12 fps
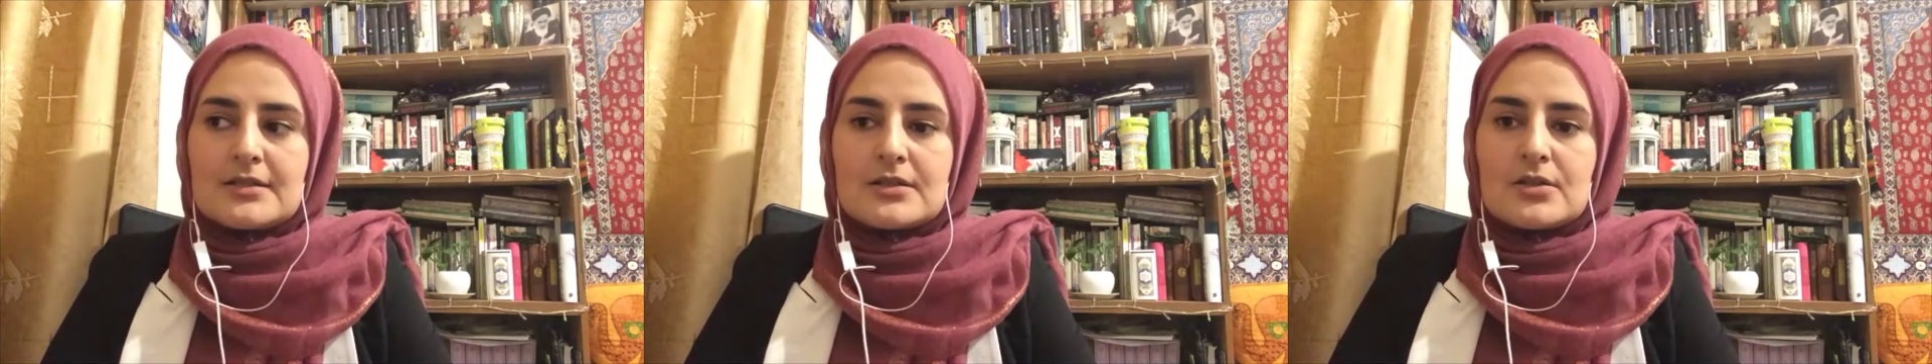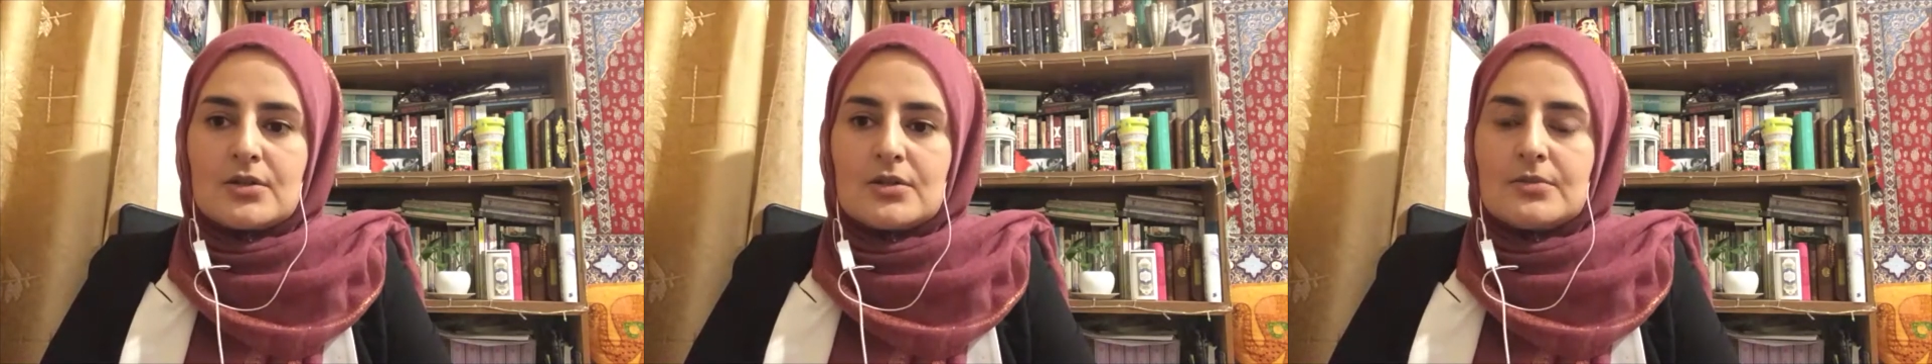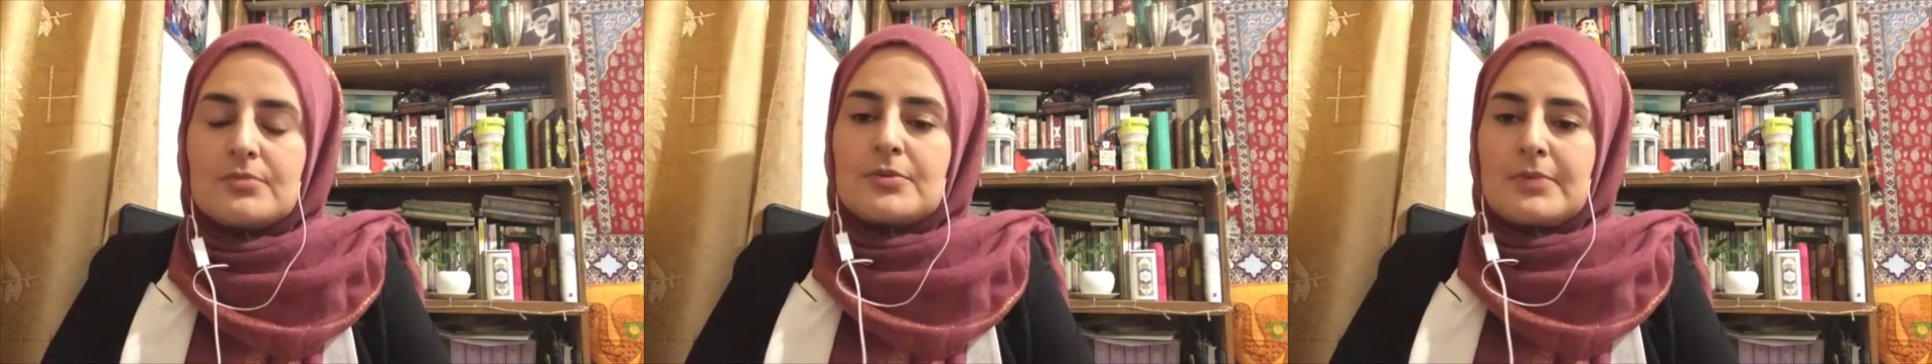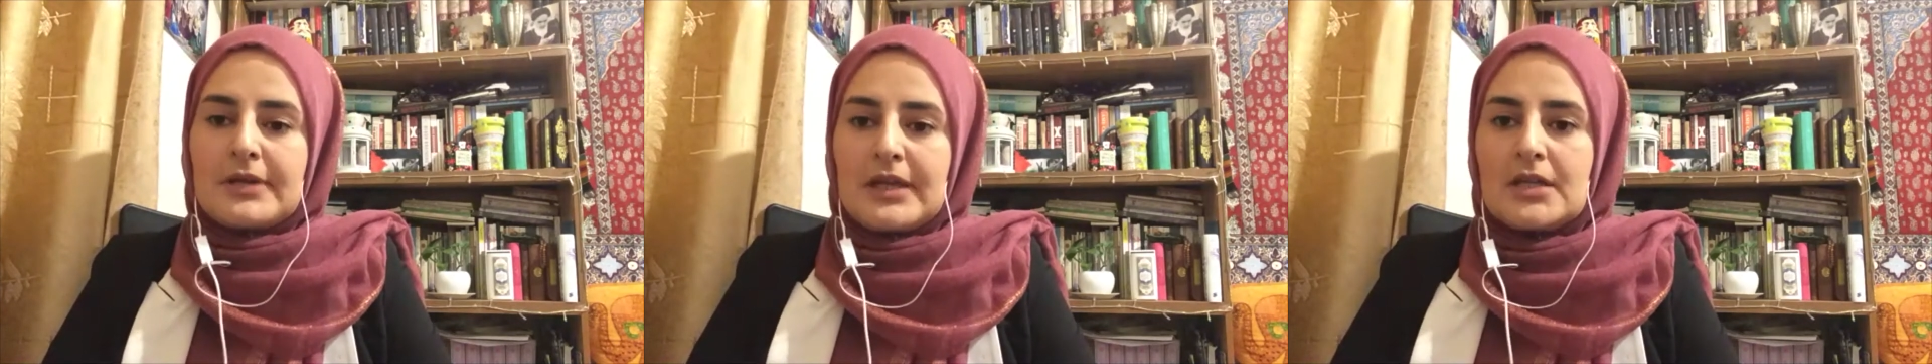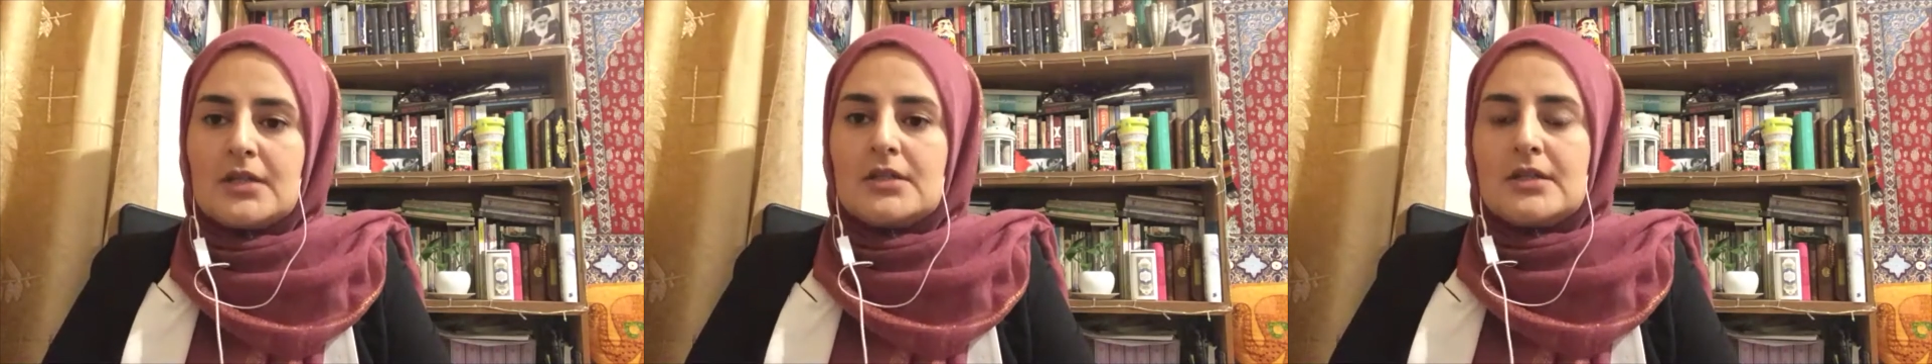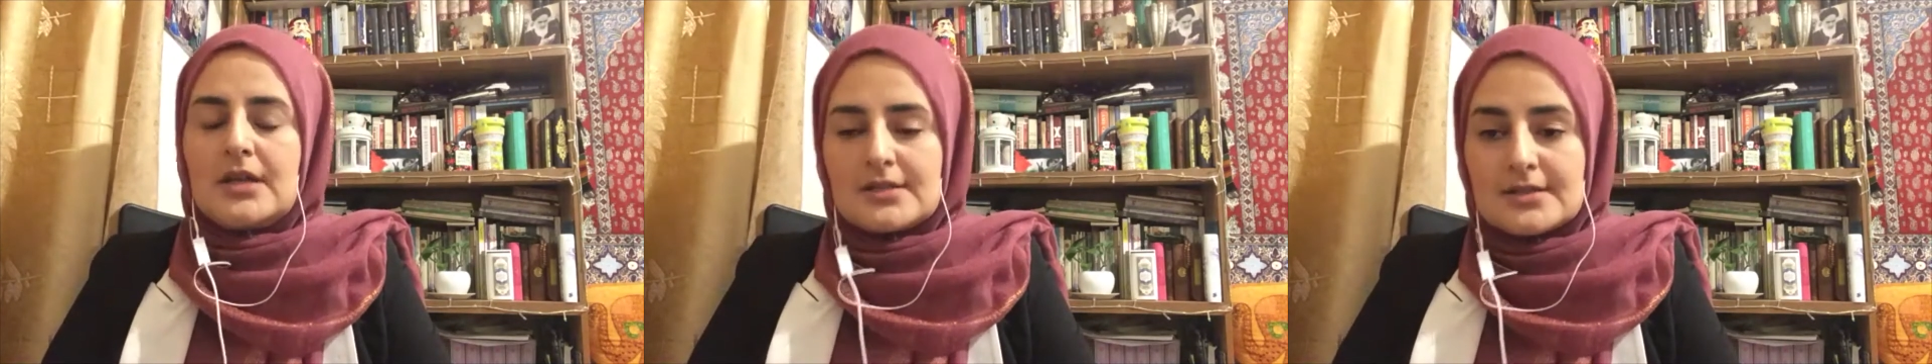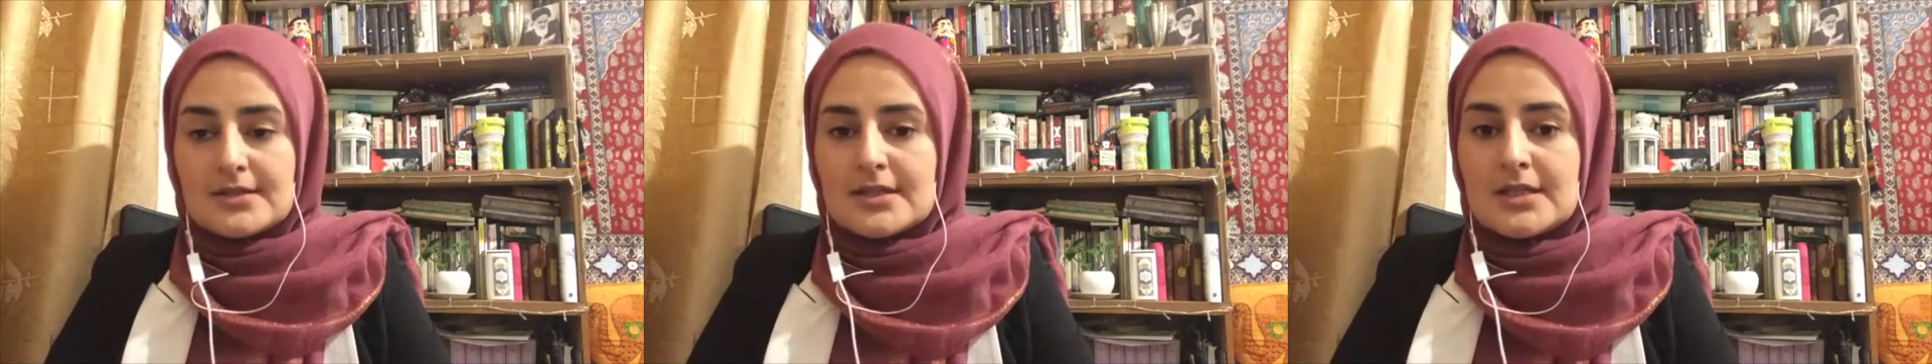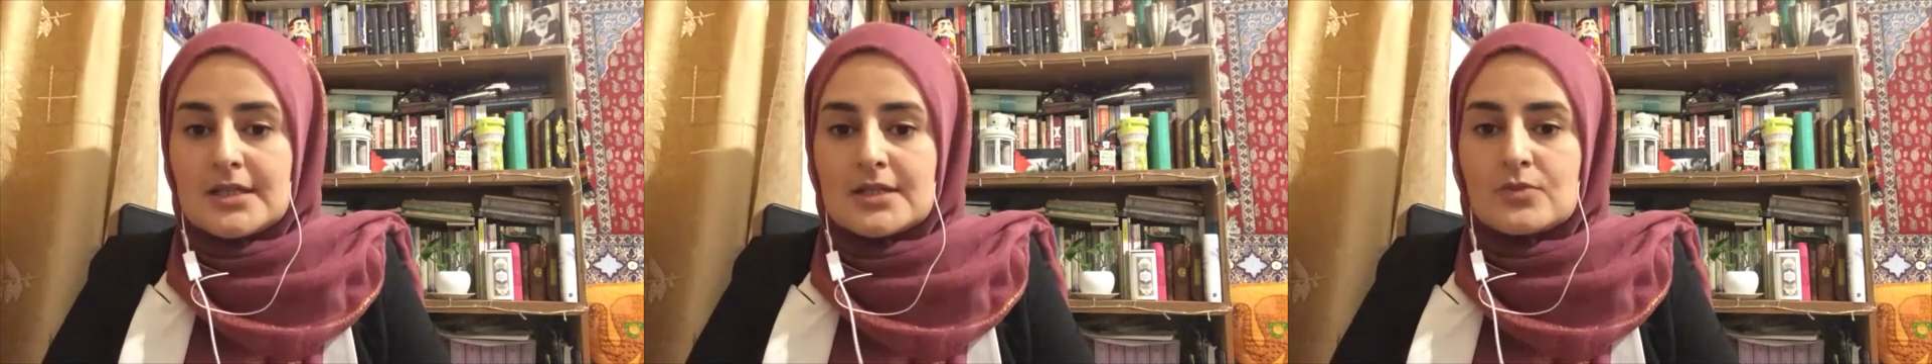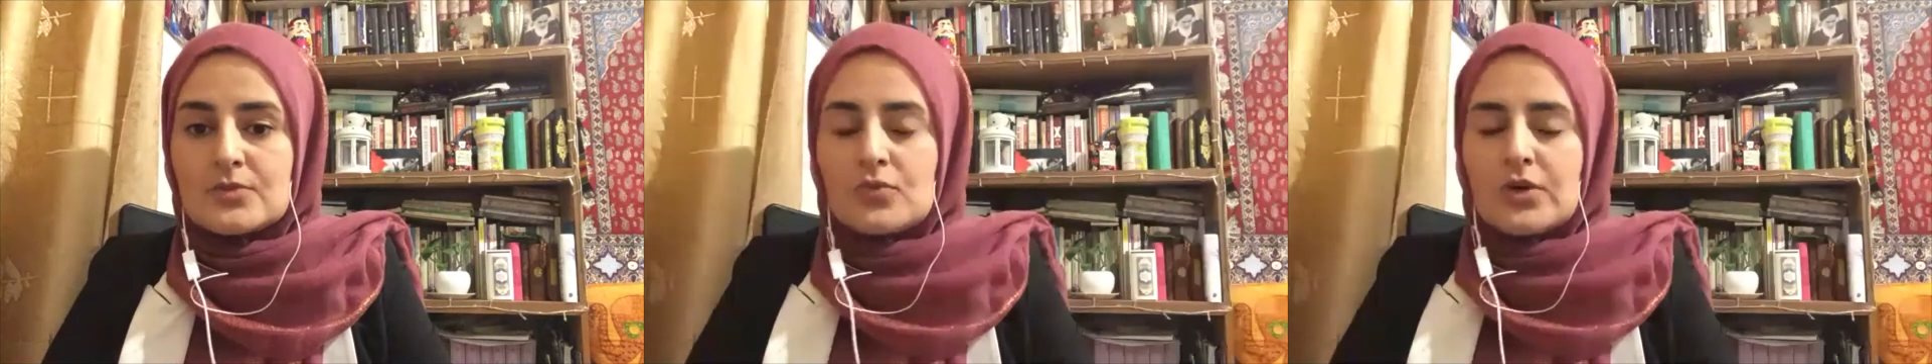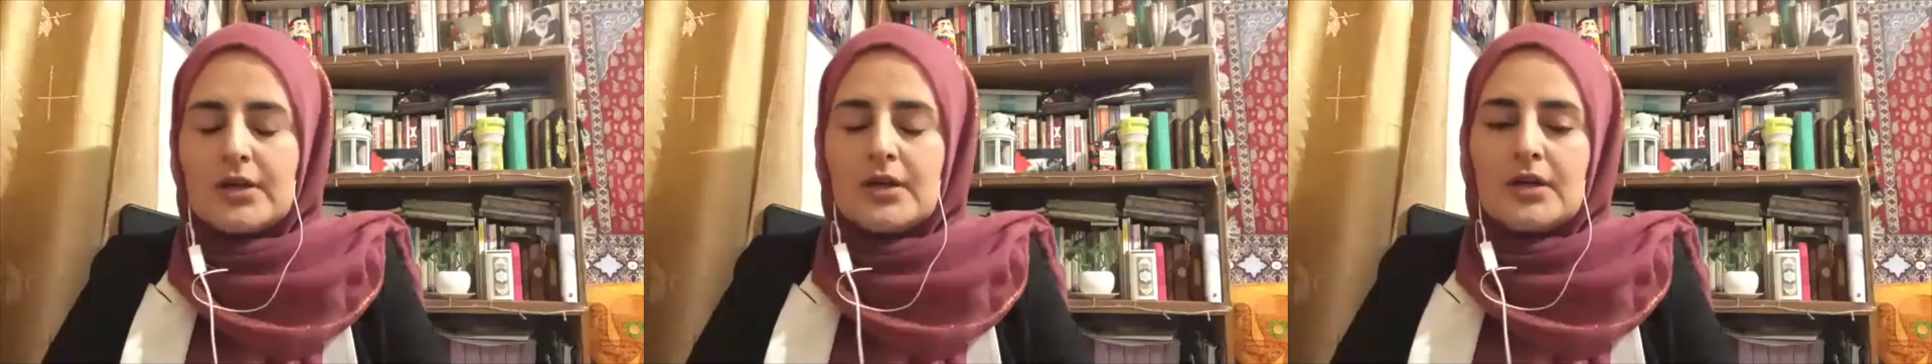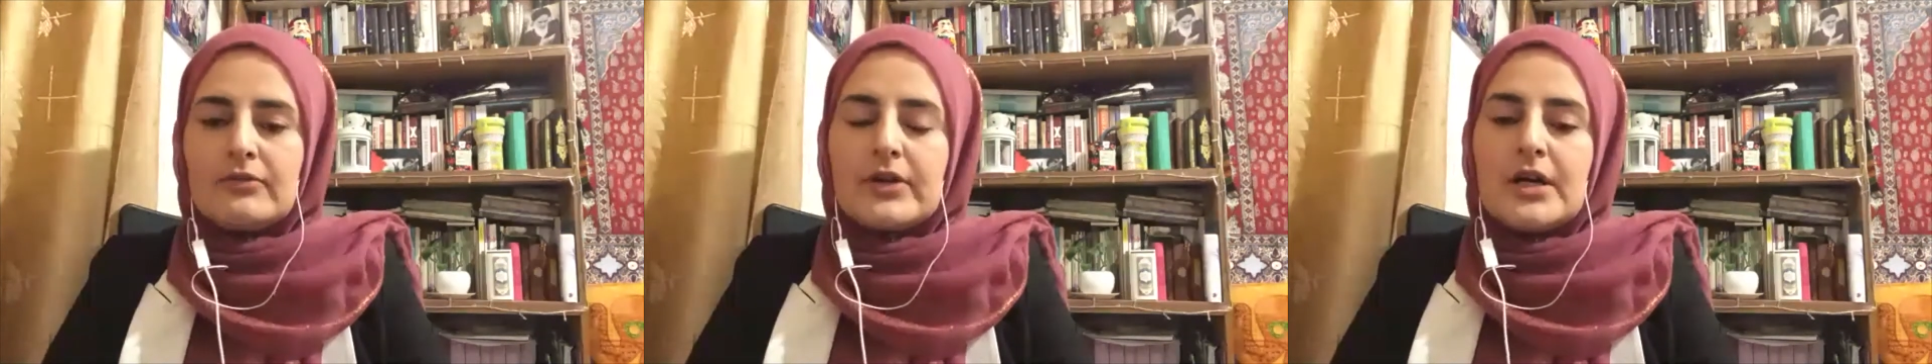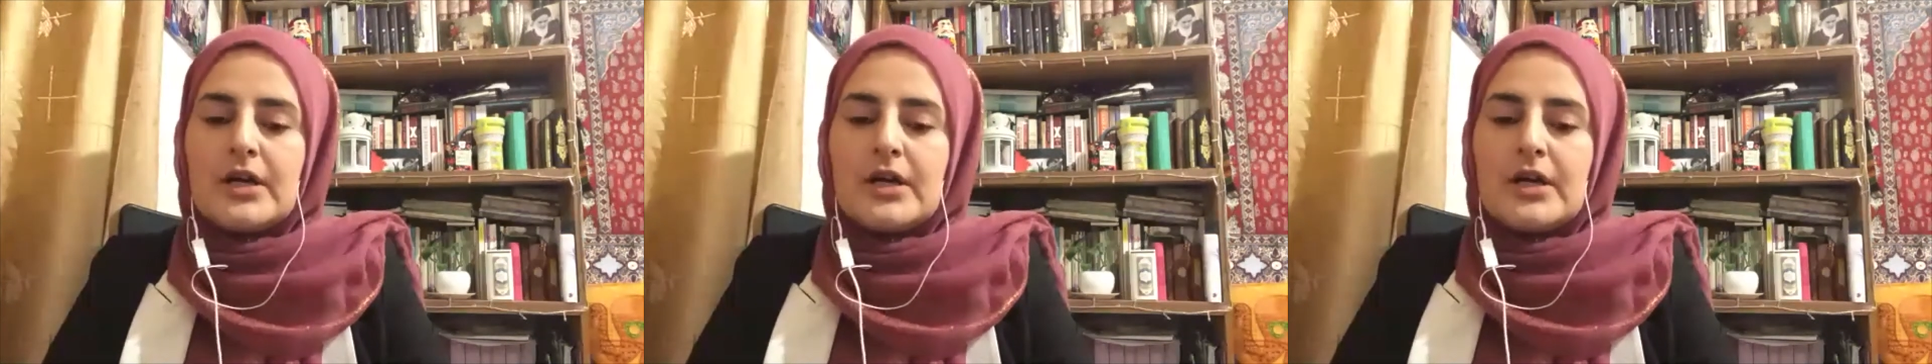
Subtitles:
So propaganda analysis is one of